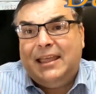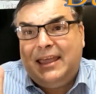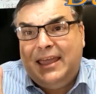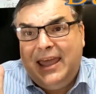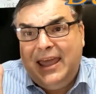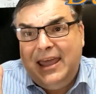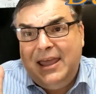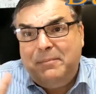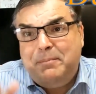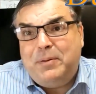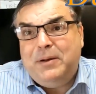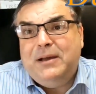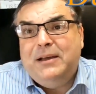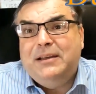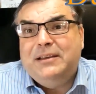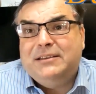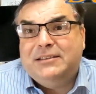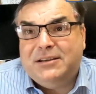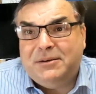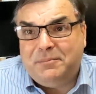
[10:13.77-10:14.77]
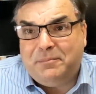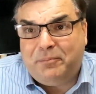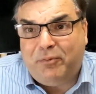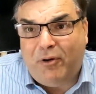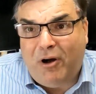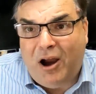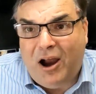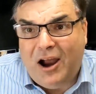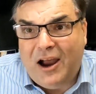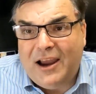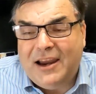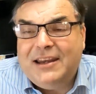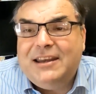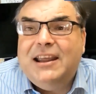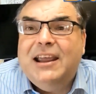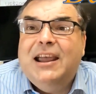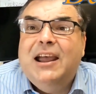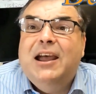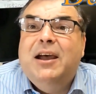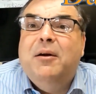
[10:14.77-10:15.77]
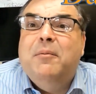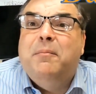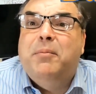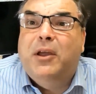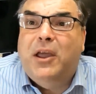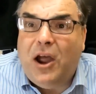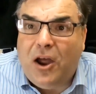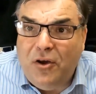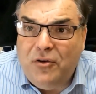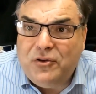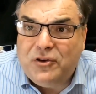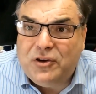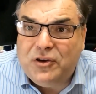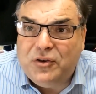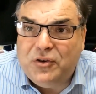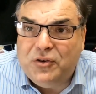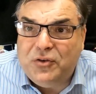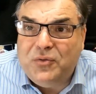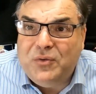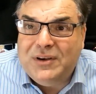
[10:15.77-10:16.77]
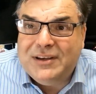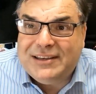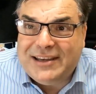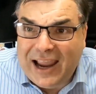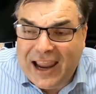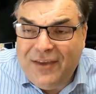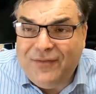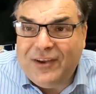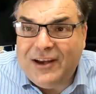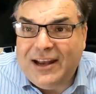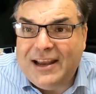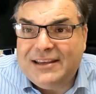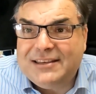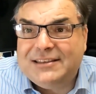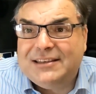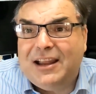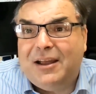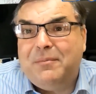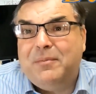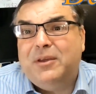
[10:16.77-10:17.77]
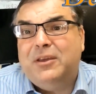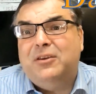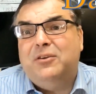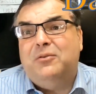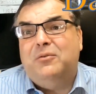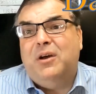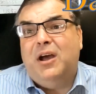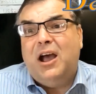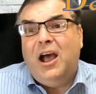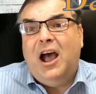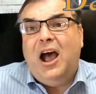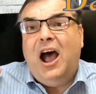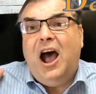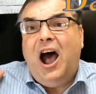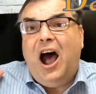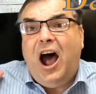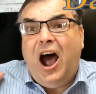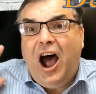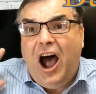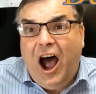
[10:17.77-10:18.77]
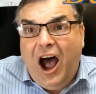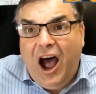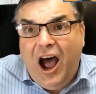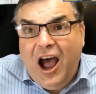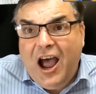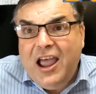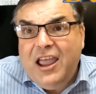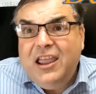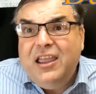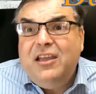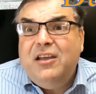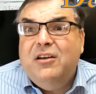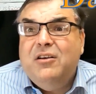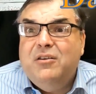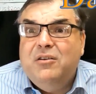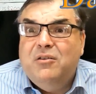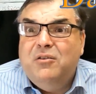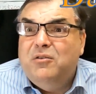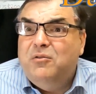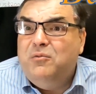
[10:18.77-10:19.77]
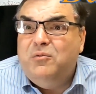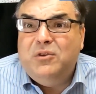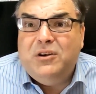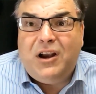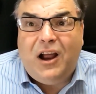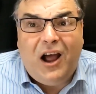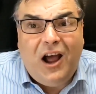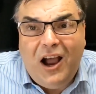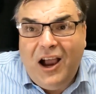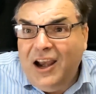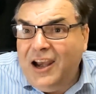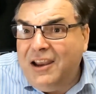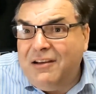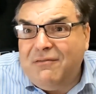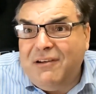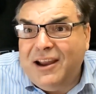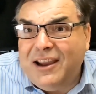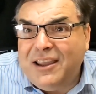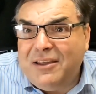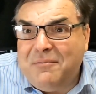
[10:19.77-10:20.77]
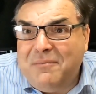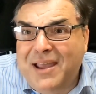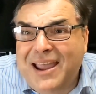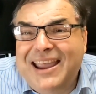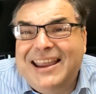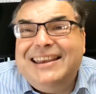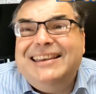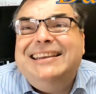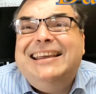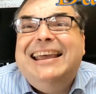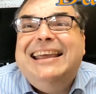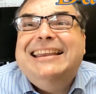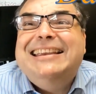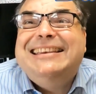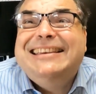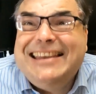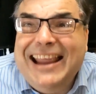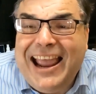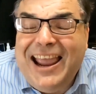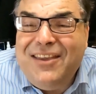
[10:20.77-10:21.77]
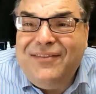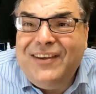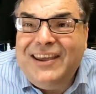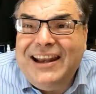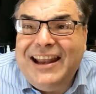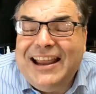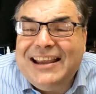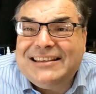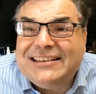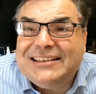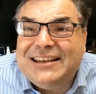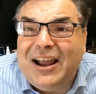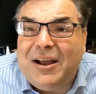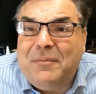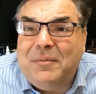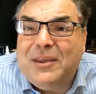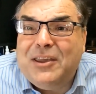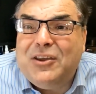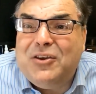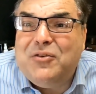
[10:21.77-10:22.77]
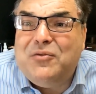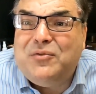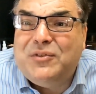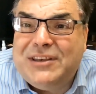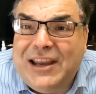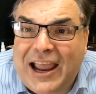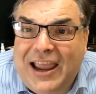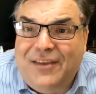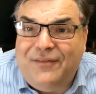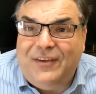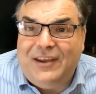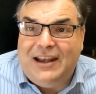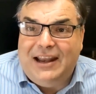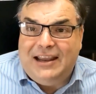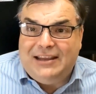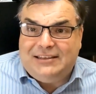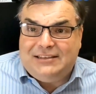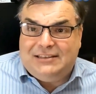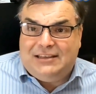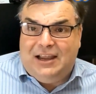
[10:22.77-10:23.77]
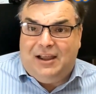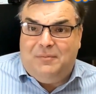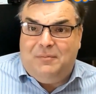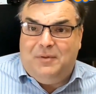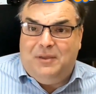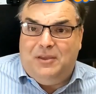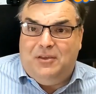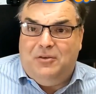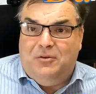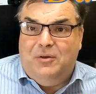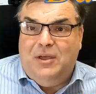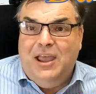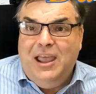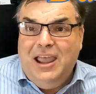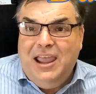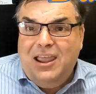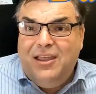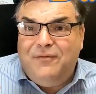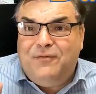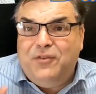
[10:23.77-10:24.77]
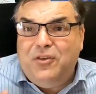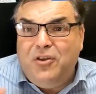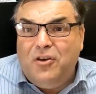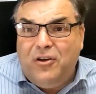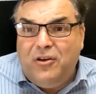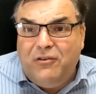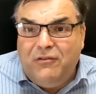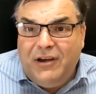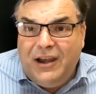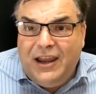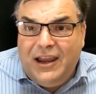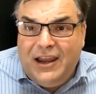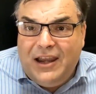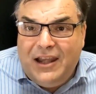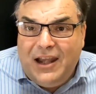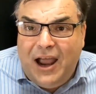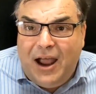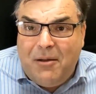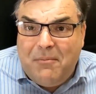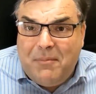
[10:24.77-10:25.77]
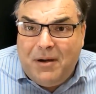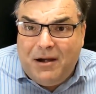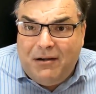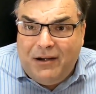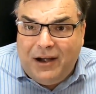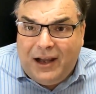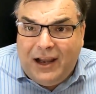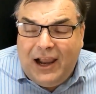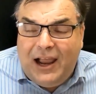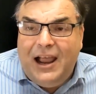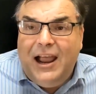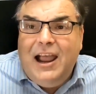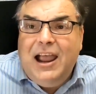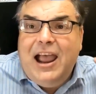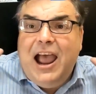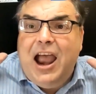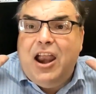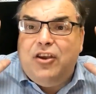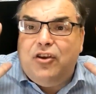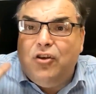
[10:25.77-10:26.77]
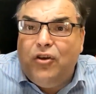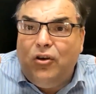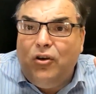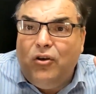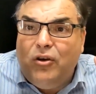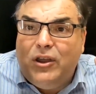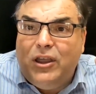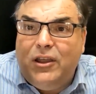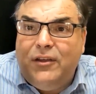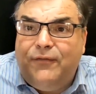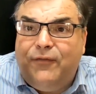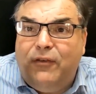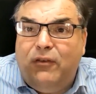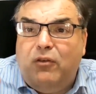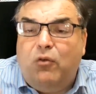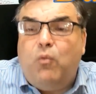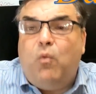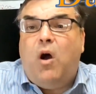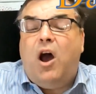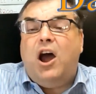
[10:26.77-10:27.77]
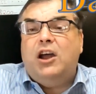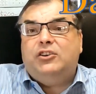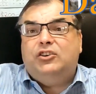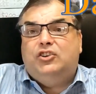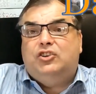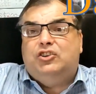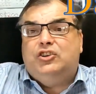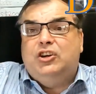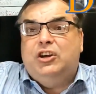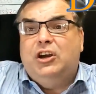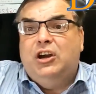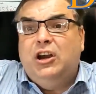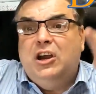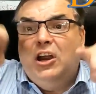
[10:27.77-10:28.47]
Keep some pride. Go to David S W. I would highly recommend David S W, David S W. If you're in America and you're looking for a watch,